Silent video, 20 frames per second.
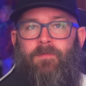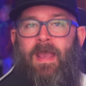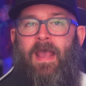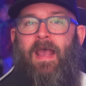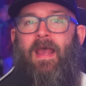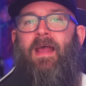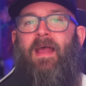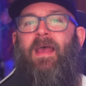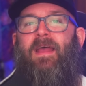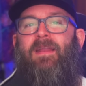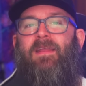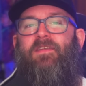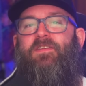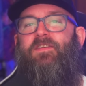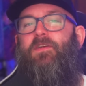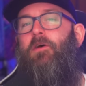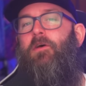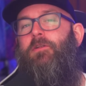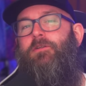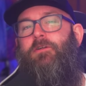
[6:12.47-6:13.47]
Any
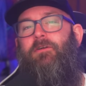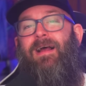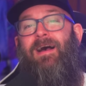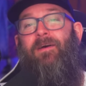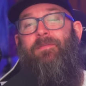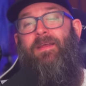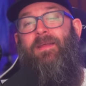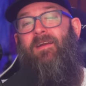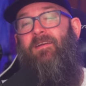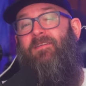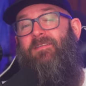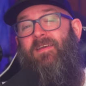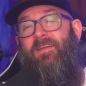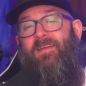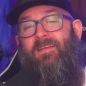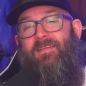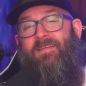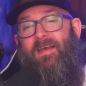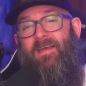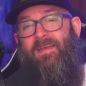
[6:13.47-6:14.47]
soldier out there is going
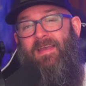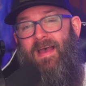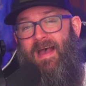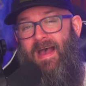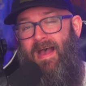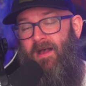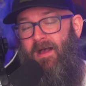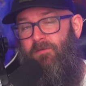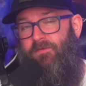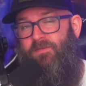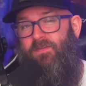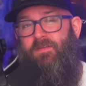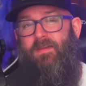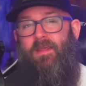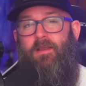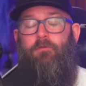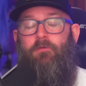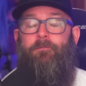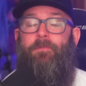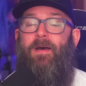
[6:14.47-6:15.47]
to tell you ounces
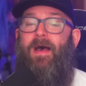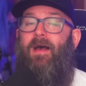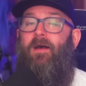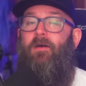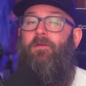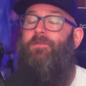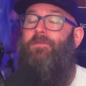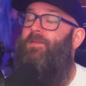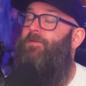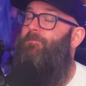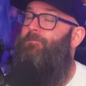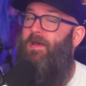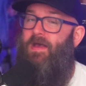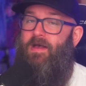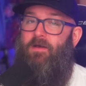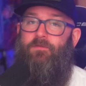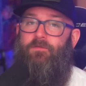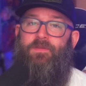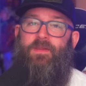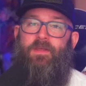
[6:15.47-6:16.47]
equal pounds and
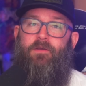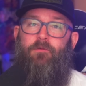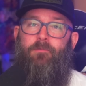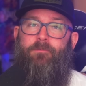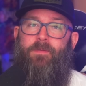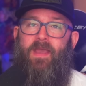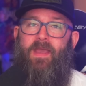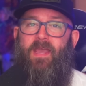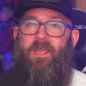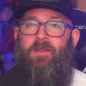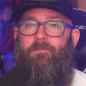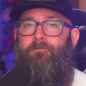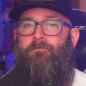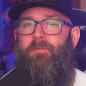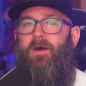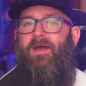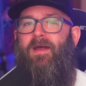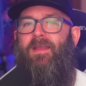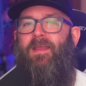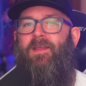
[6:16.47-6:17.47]
pounds equal pain.
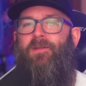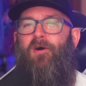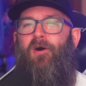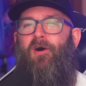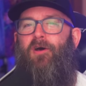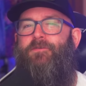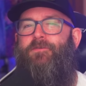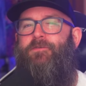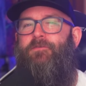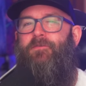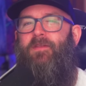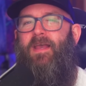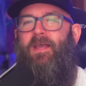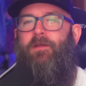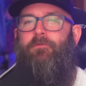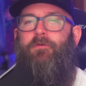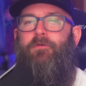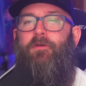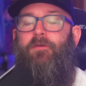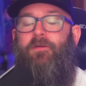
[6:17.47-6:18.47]
But an ultralight
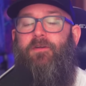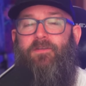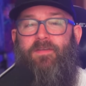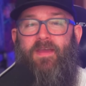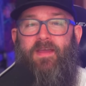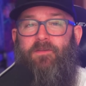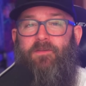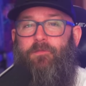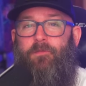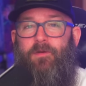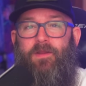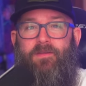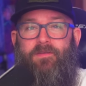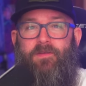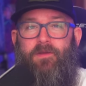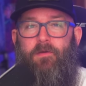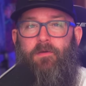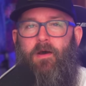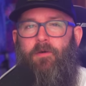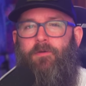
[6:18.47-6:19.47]
Ruger
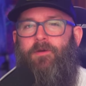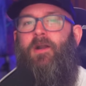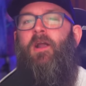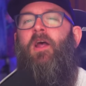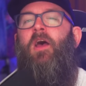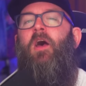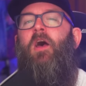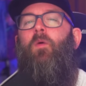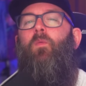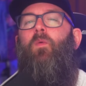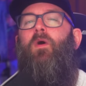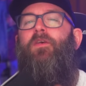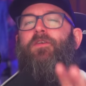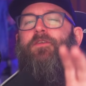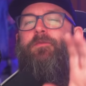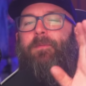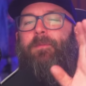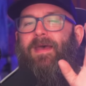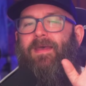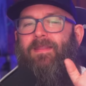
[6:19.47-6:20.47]
10/22 owner will
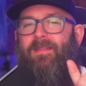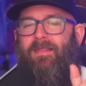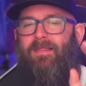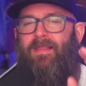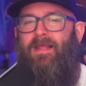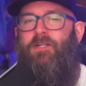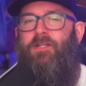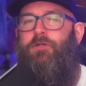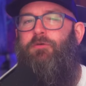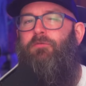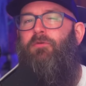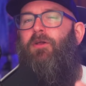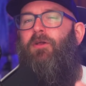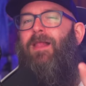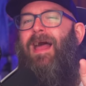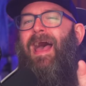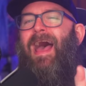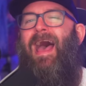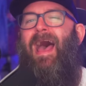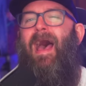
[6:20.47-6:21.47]
spend
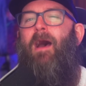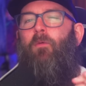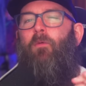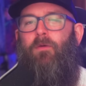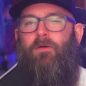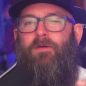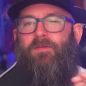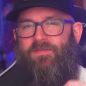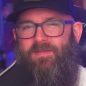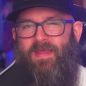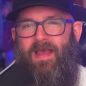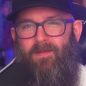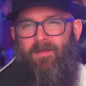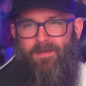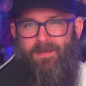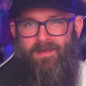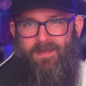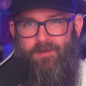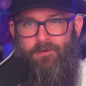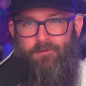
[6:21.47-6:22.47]
literal hours
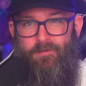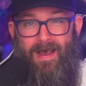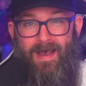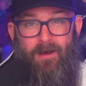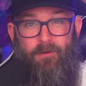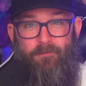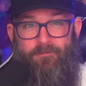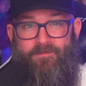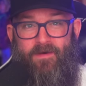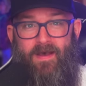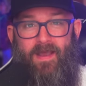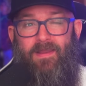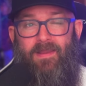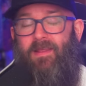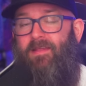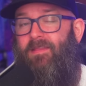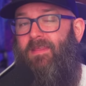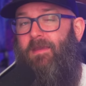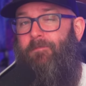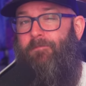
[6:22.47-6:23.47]
telling you how
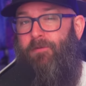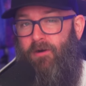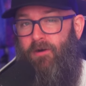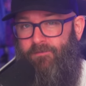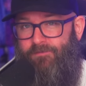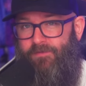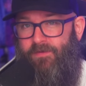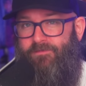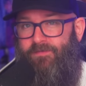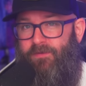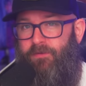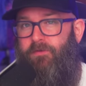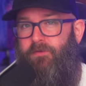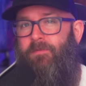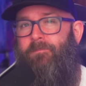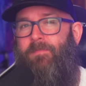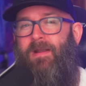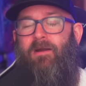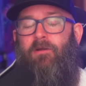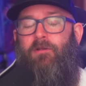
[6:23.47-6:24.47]
finding the perfect
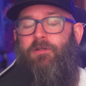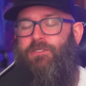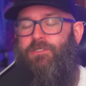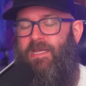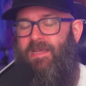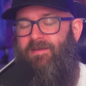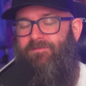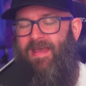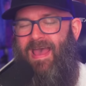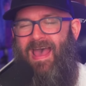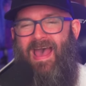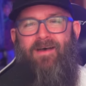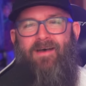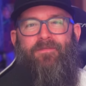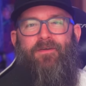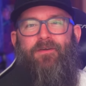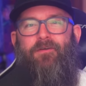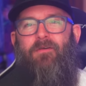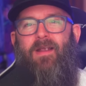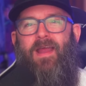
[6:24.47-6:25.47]
fluted barrel shaved half
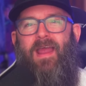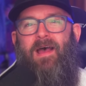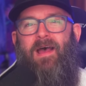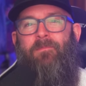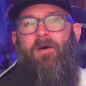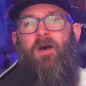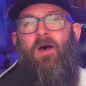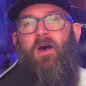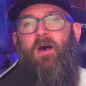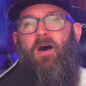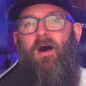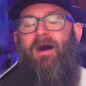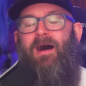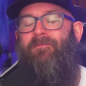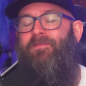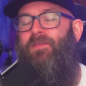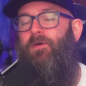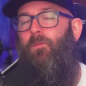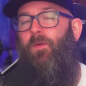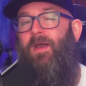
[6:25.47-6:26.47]
a gram
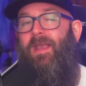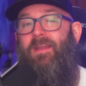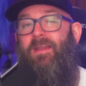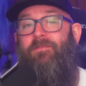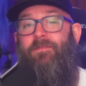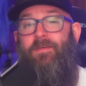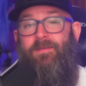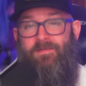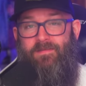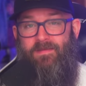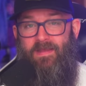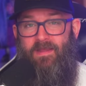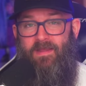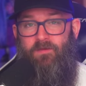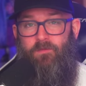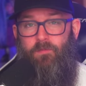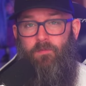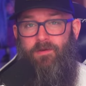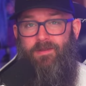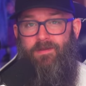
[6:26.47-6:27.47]
off the weight of his
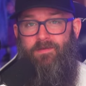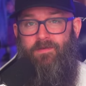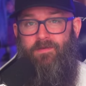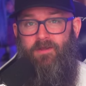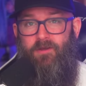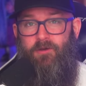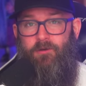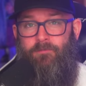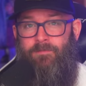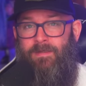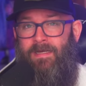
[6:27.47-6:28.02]
10/22.